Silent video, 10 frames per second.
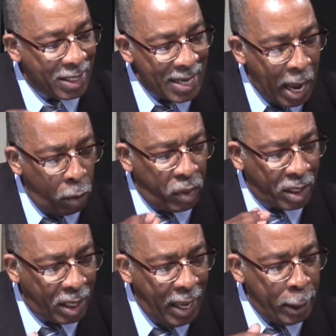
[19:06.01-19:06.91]
Now the
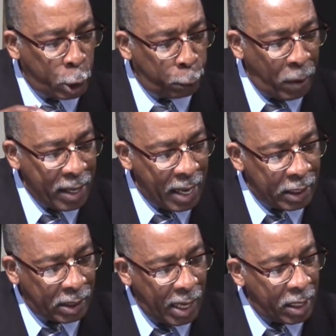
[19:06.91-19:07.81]
king spake and
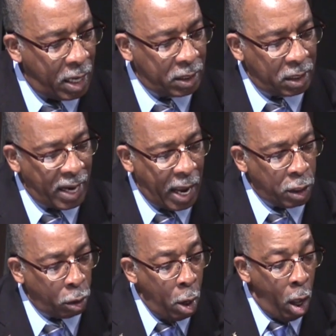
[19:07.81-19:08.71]
said unto
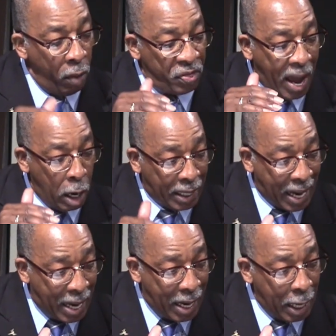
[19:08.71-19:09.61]
Daniel, Thy
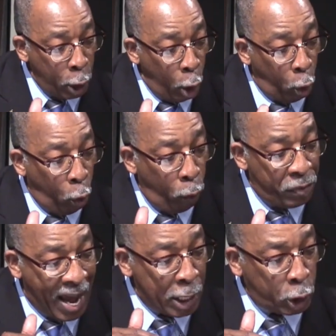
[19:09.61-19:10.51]
God, whom
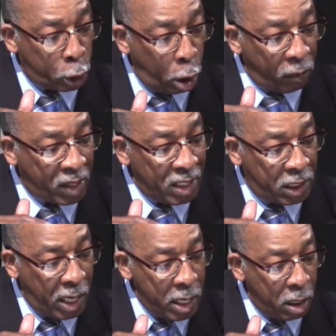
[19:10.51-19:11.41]
thou serve
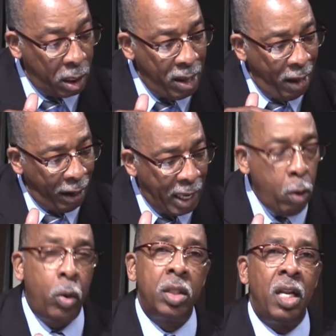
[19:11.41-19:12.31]
continually, he
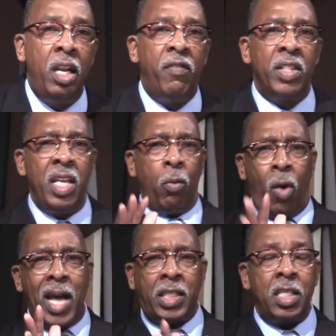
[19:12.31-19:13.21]
will deliver thee.
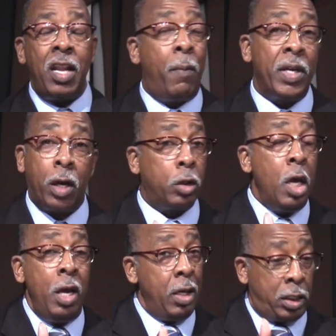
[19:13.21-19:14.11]
Watch this now because
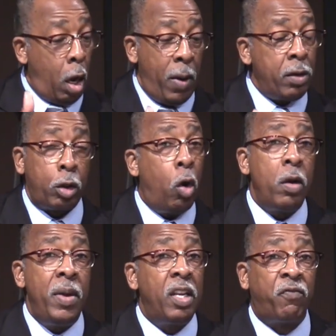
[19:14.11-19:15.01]
he's talking about throwing
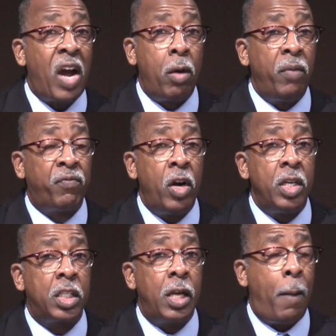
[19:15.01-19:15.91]
him in the fiery
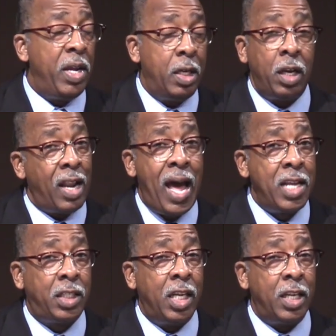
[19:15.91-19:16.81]
furnace. I mean, in the
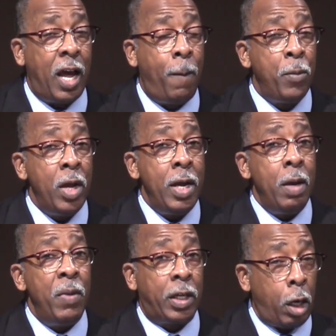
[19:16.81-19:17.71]
lion's den now
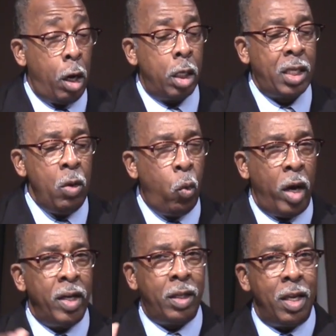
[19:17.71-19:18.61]
because he
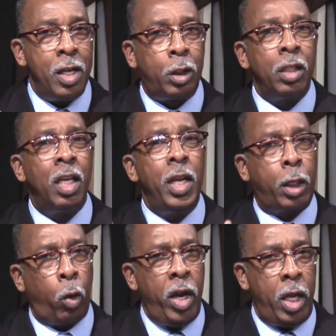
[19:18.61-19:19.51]
won against the
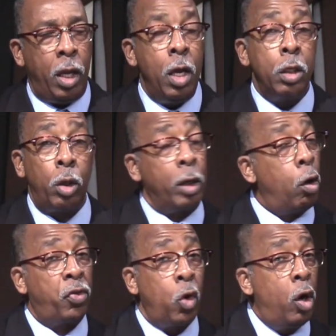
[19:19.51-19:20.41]
decree. So they're
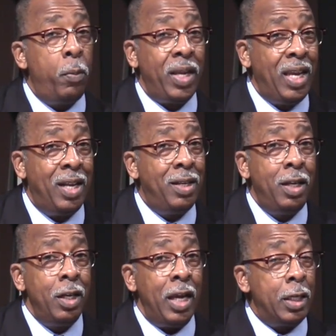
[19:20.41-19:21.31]
going to throw him
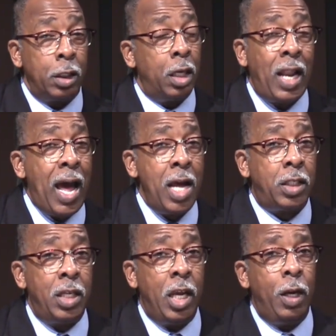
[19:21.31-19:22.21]
in into the
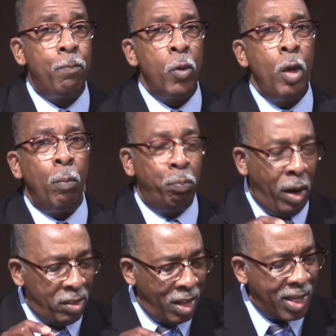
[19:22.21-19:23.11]
lion's den.
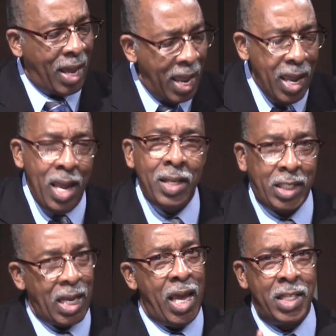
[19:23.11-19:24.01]
But the king
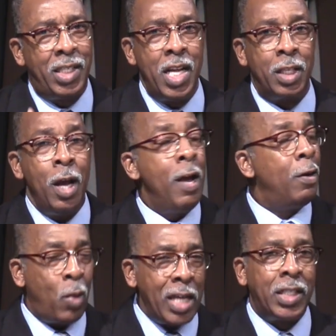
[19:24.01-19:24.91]
says this.
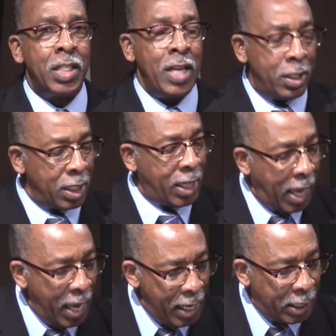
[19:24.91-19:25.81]
Watch this. Now the
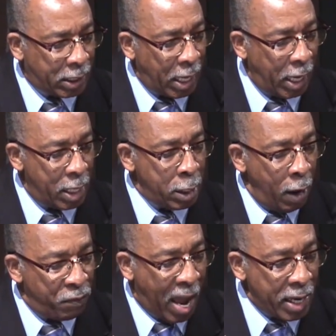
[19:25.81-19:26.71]
king says,
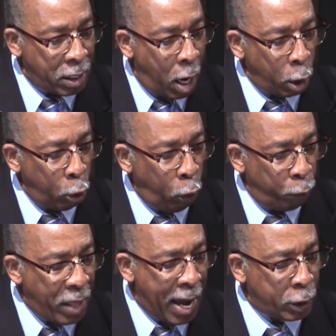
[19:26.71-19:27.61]
Thy God
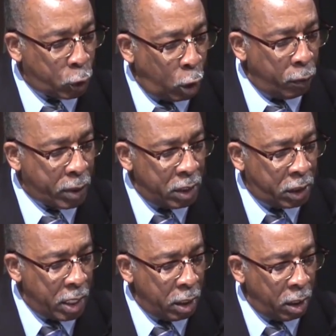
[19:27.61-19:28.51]
whom thou serve
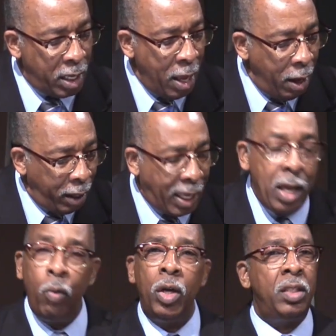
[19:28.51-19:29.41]
continually,
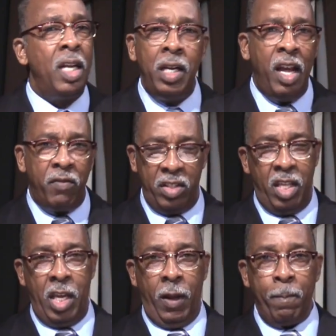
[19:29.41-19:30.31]
he will deliver
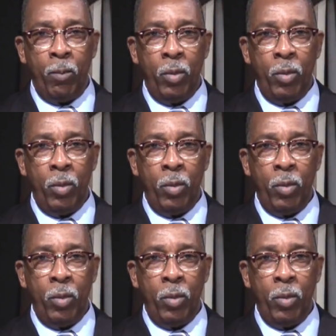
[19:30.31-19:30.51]
thee.